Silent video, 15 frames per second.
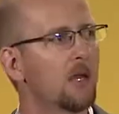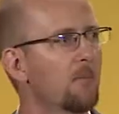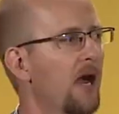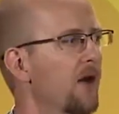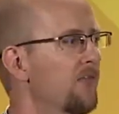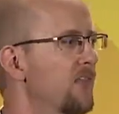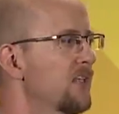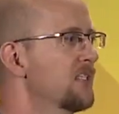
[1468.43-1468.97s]

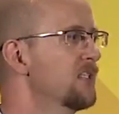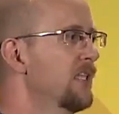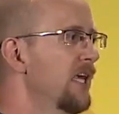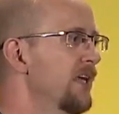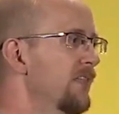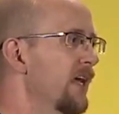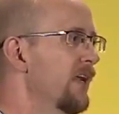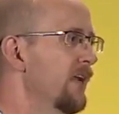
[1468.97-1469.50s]
about this
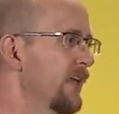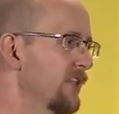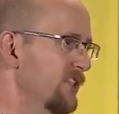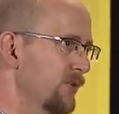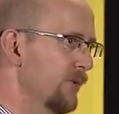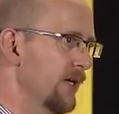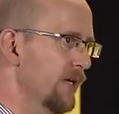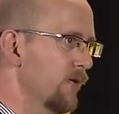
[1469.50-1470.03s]
thing that at
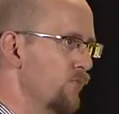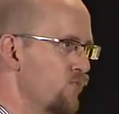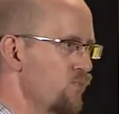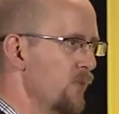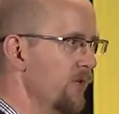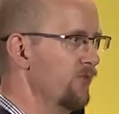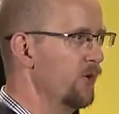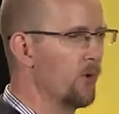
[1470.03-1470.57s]
Intuit,
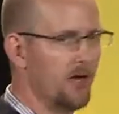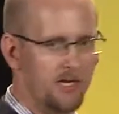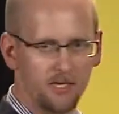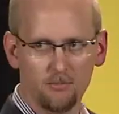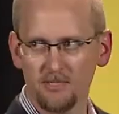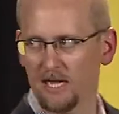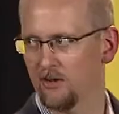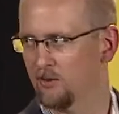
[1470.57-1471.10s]
if you want to
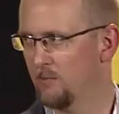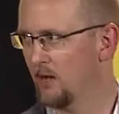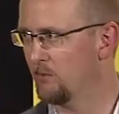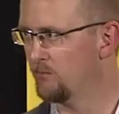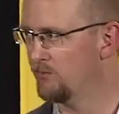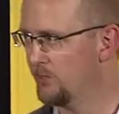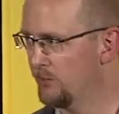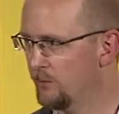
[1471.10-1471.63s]
come down to
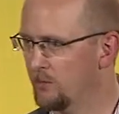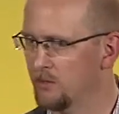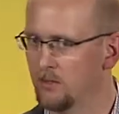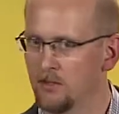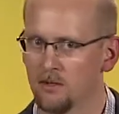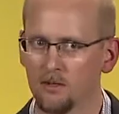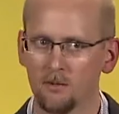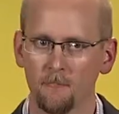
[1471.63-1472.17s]
Mountain View,
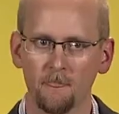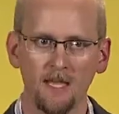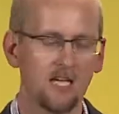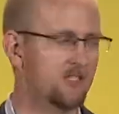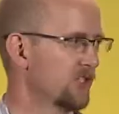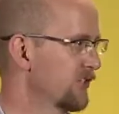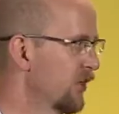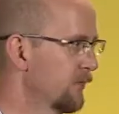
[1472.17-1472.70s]

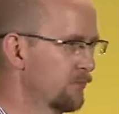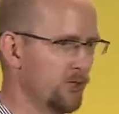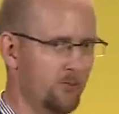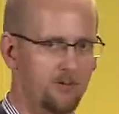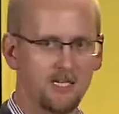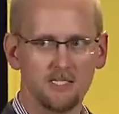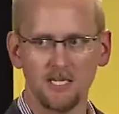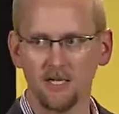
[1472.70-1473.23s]
it's just called
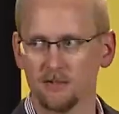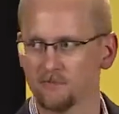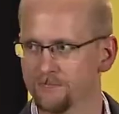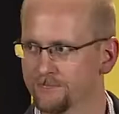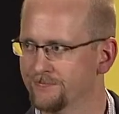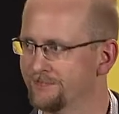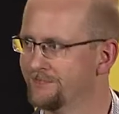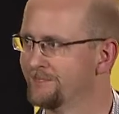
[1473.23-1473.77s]
blueprinting.
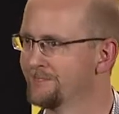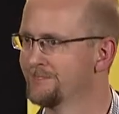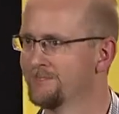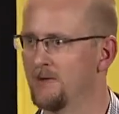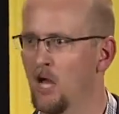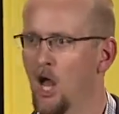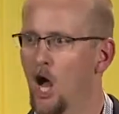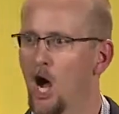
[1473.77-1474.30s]

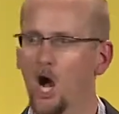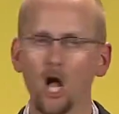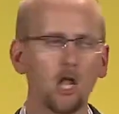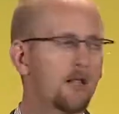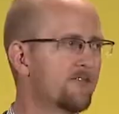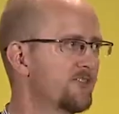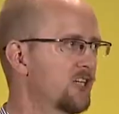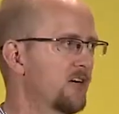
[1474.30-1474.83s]

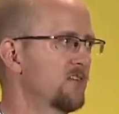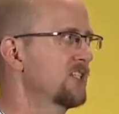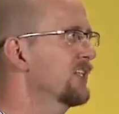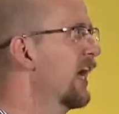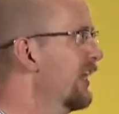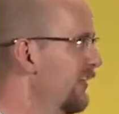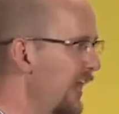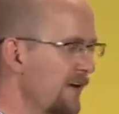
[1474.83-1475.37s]
All of service
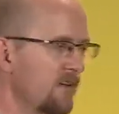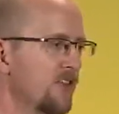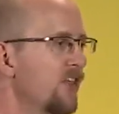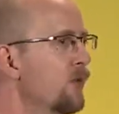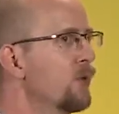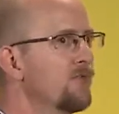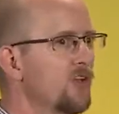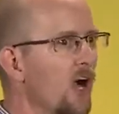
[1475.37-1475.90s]
design,
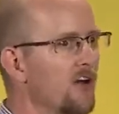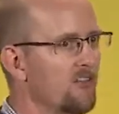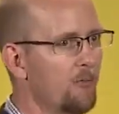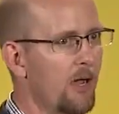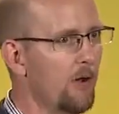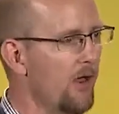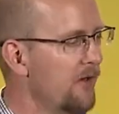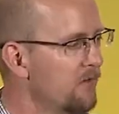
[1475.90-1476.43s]
everything we've talked
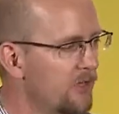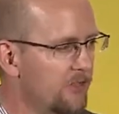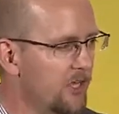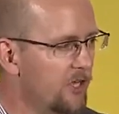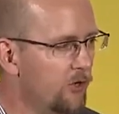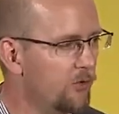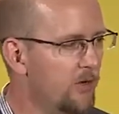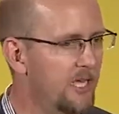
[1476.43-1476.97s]
about,
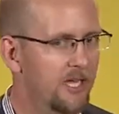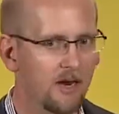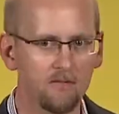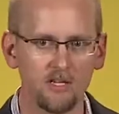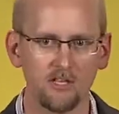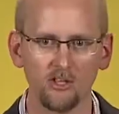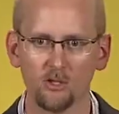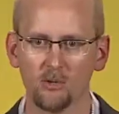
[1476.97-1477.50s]
everything you read,
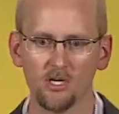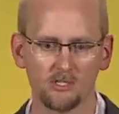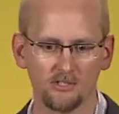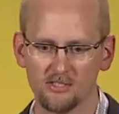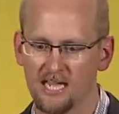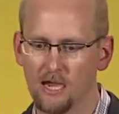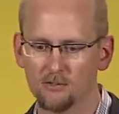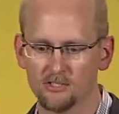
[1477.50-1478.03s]
everything in the books is
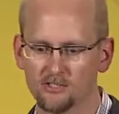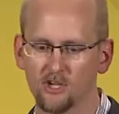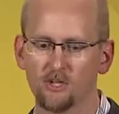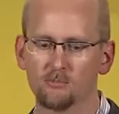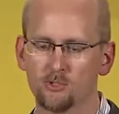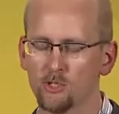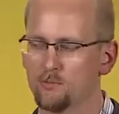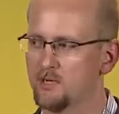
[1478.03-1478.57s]
now just
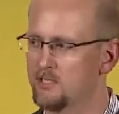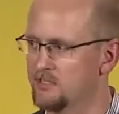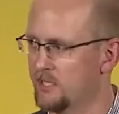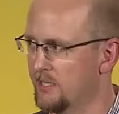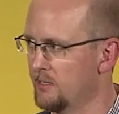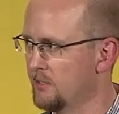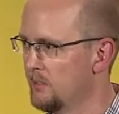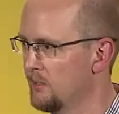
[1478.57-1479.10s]
called
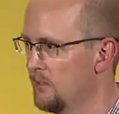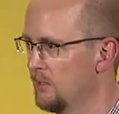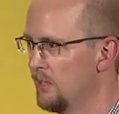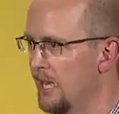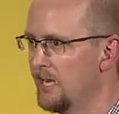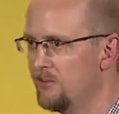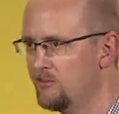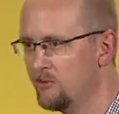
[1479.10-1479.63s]
blueprinting
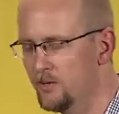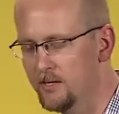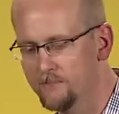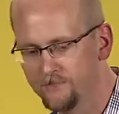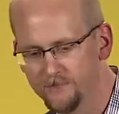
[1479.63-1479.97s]
at Intuit.